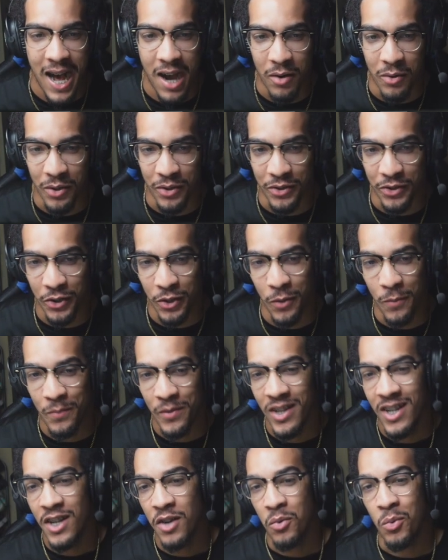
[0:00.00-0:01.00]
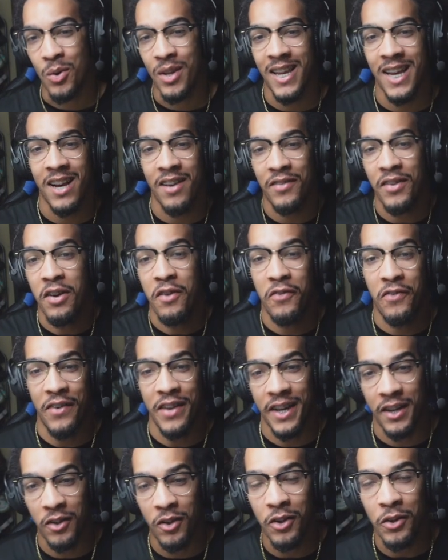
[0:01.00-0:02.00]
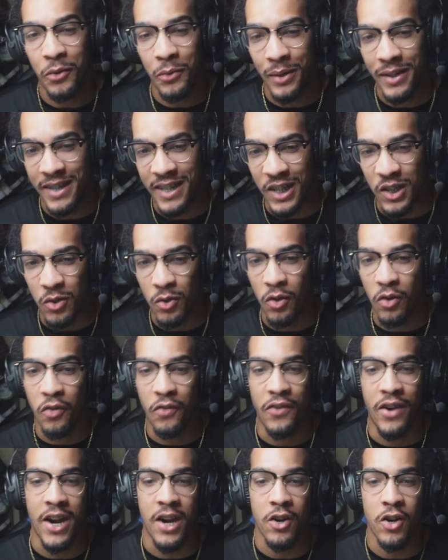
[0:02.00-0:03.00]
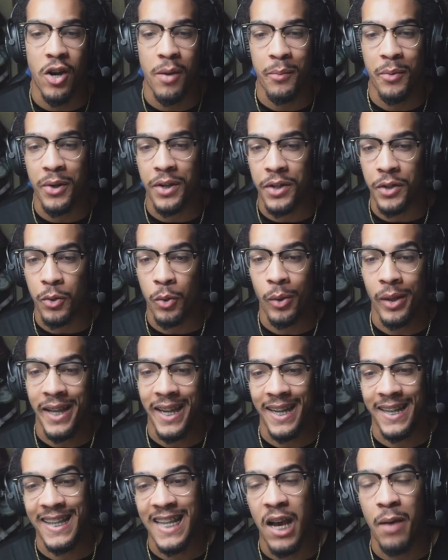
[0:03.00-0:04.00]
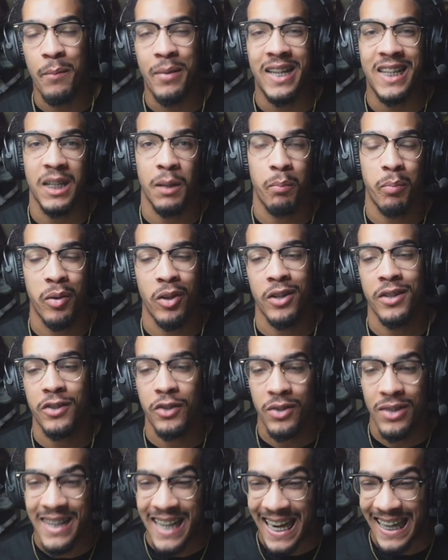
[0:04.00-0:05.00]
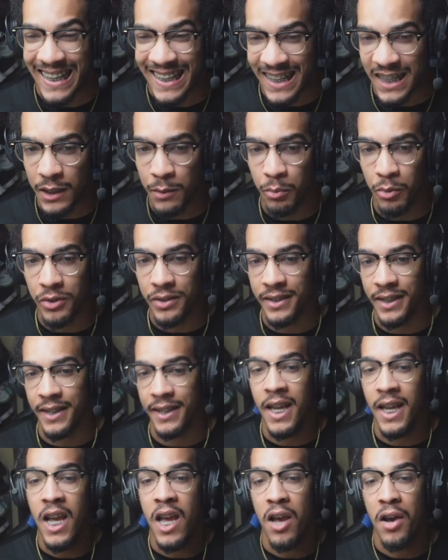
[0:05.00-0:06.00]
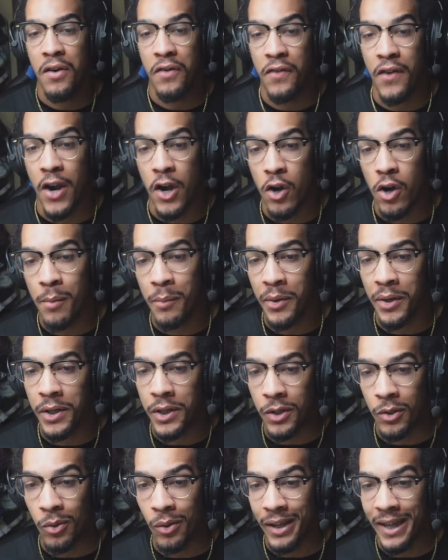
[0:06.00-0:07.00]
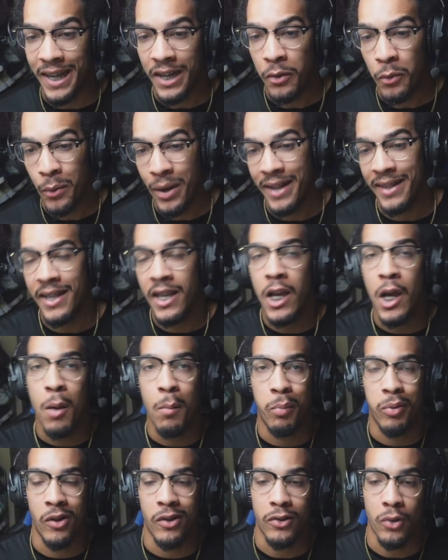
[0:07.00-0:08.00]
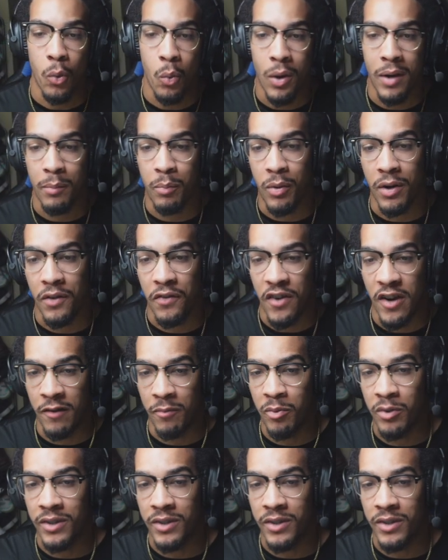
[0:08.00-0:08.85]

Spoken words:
So we have fatal critical, firearm critical hit damage plus 19%, firearm critical hit rate plus 1.5%.